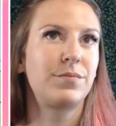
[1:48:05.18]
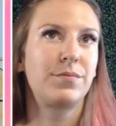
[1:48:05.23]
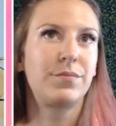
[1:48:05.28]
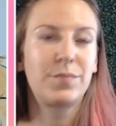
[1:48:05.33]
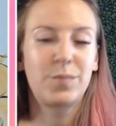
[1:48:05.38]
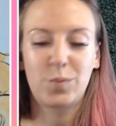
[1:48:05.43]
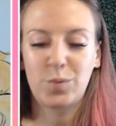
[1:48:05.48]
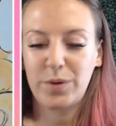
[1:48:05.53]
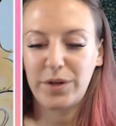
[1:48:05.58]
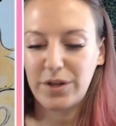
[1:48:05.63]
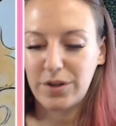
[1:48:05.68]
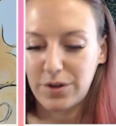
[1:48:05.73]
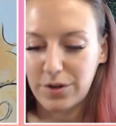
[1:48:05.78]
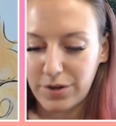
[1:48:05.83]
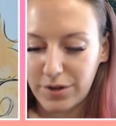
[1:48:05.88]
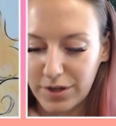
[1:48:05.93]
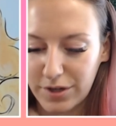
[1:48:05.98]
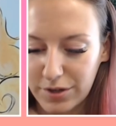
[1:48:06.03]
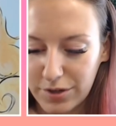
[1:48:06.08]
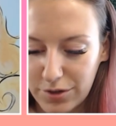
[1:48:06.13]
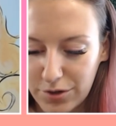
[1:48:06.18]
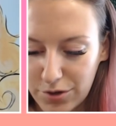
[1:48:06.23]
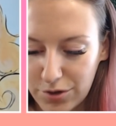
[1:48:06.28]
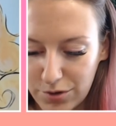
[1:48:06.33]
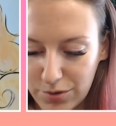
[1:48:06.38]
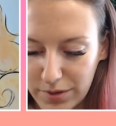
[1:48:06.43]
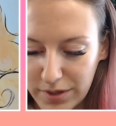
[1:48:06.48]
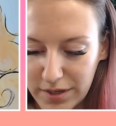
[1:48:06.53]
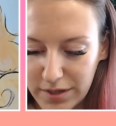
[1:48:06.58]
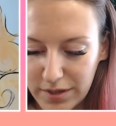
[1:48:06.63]
We are going to
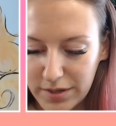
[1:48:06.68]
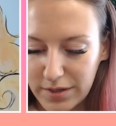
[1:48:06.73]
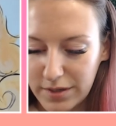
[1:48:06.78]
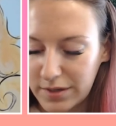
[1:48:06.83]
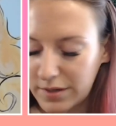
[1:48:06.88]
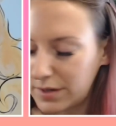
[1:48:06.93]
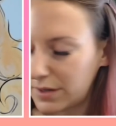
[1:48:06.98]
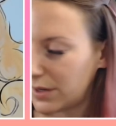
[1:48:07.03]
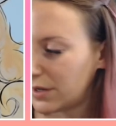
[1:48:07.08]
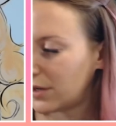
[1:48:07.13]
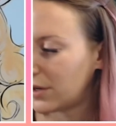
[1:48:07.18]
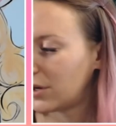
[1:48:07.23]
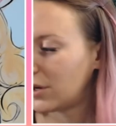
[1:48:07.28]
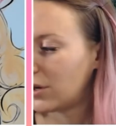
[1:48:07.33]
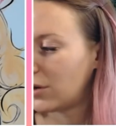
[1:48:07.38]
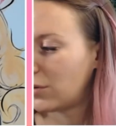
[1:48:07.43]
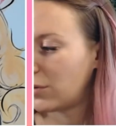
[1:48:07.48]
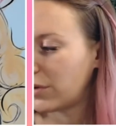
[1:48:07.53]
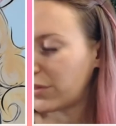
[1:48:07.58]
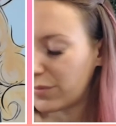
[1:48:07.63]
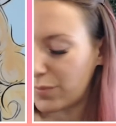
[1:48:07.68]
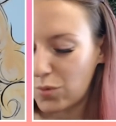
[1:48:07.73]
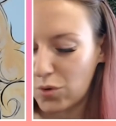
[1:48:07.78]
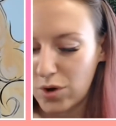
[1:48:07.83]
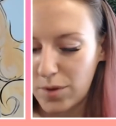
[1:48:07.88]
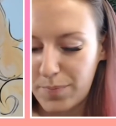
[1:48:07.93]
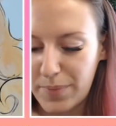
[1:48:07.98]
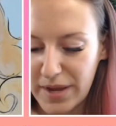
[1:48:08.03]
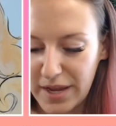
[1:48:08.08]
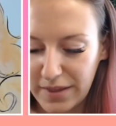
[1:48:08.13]
go in with
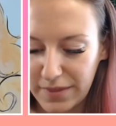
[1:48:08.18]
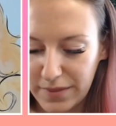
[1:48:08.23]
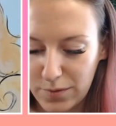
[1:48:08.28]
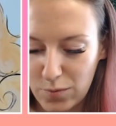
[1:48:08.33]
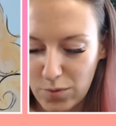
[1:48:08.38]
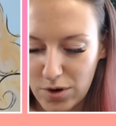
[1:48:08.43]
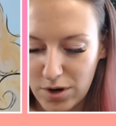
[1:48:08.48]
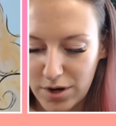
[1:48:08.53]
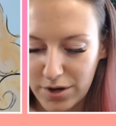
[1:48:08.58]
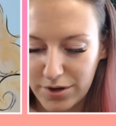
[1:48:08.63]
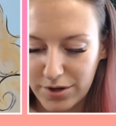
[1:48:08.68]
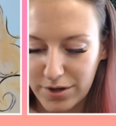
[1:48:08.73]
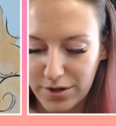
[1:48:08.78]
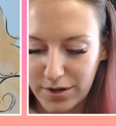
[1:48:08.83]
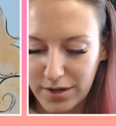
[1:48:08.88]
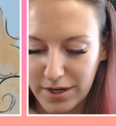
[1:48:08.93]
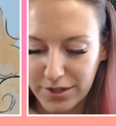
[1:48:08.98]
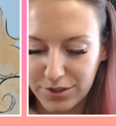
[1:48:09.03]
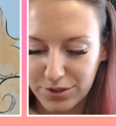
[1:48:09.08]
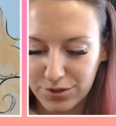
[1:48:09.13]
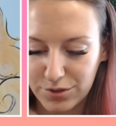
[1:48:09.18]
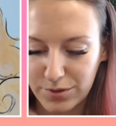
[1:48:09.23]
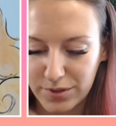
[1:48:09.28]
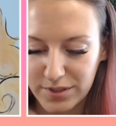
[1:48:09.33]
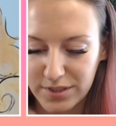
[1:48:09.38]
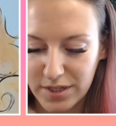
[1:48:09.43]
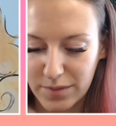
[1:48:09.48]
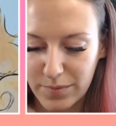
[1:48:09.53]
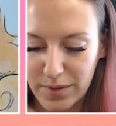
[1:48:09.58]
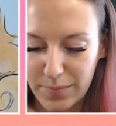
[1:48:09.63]
more paint than water. I just always
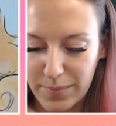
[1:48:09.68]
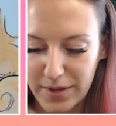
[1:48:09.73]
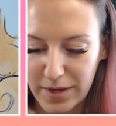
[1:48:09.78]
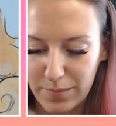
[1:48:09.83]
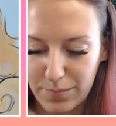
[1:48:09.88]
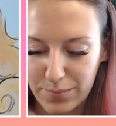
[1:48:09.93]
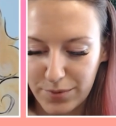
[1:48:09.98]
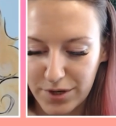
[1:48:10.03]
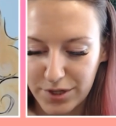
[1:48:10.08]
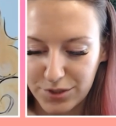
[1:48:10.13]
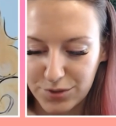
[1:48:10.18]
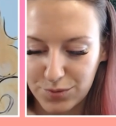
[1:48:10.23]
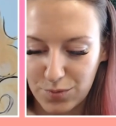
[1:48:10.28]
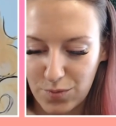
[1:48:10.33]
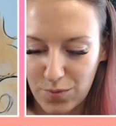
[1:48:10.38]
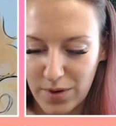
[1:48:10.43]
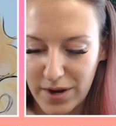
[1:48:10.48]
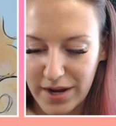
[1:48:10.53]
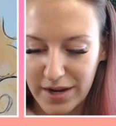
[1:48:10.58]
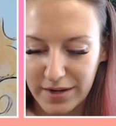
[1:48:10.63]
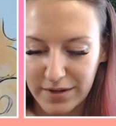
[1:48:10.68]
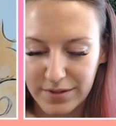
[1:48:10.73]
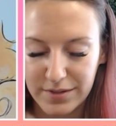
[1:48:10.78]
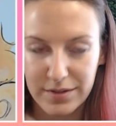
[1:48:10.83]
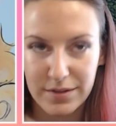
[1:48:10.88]
get my paintbrush wet.